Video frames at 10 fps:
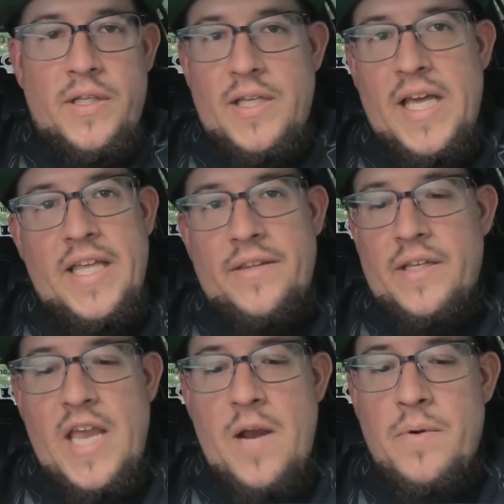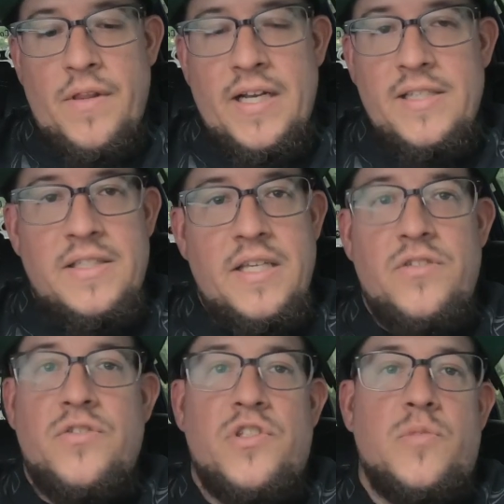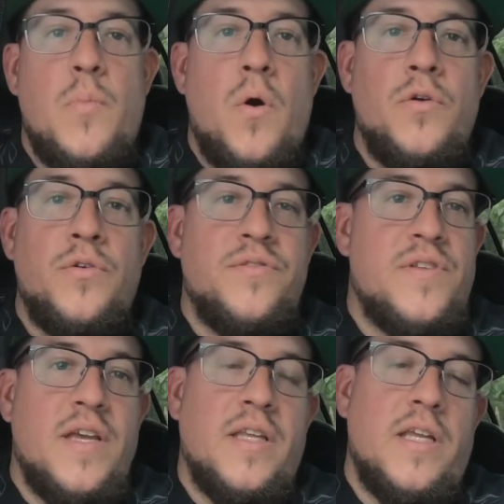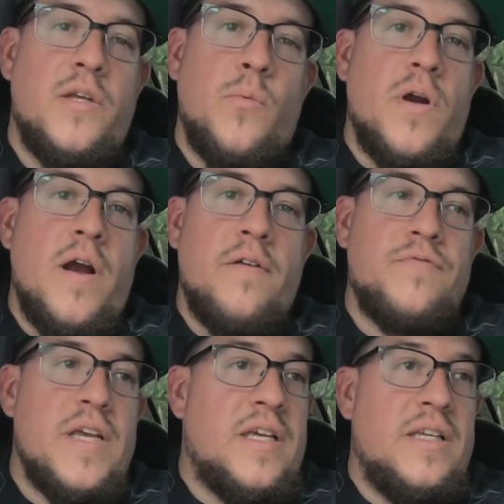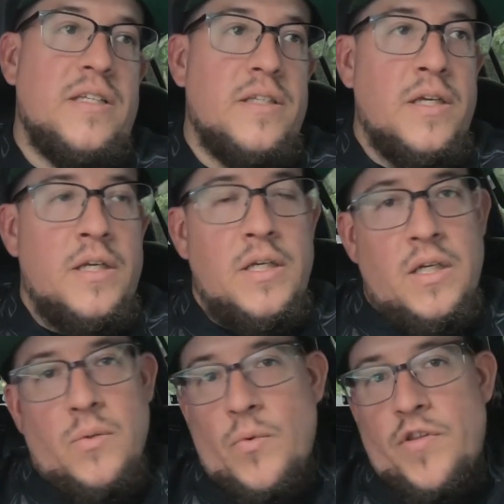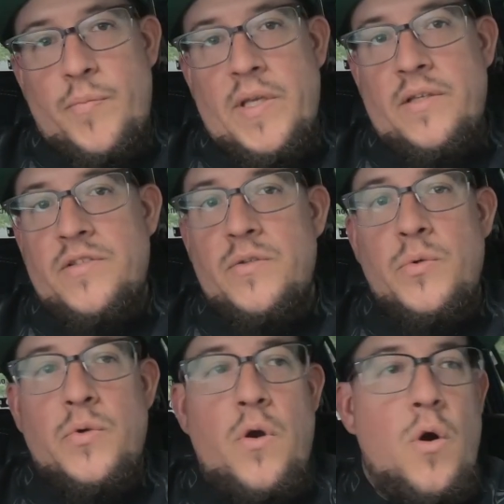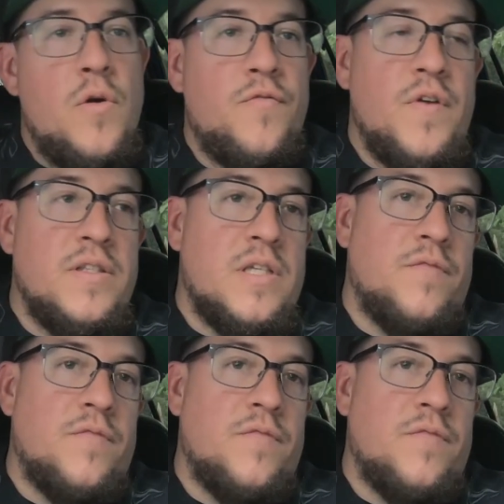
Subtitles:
And the camera, like I said, it's just small. You can take it anywhere. I've taken it with me to car events.